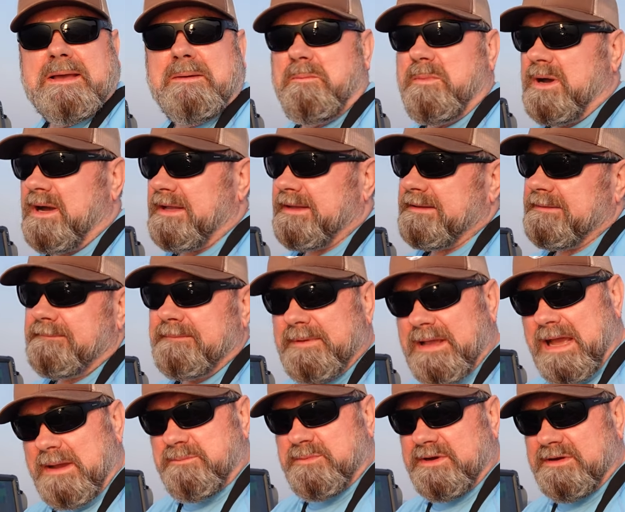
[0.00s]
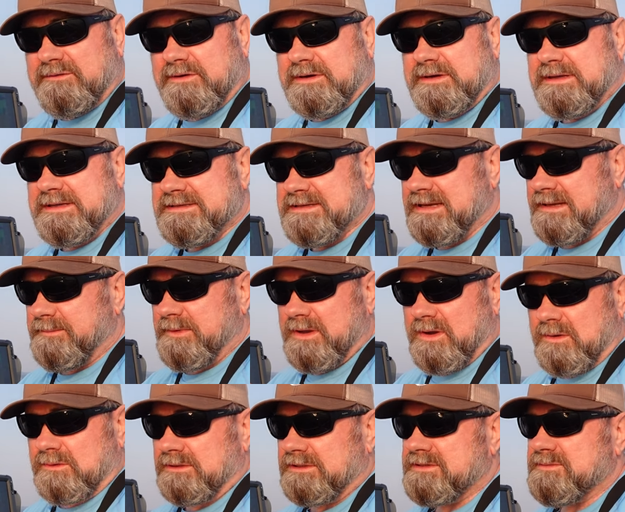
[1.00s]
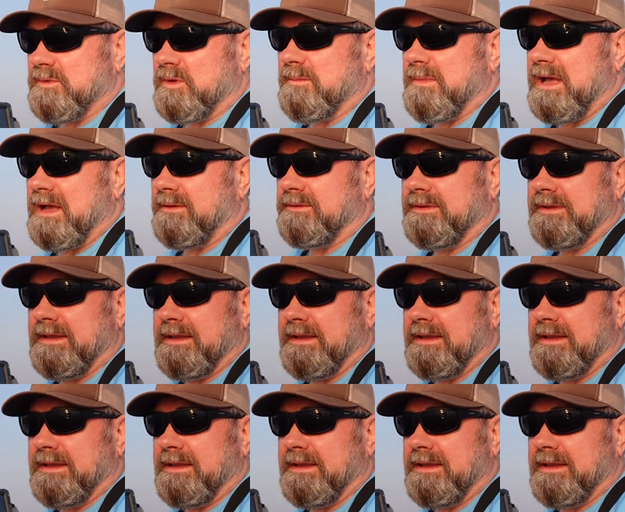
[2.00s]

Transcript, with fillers: But upriver is gonna be only smallmouth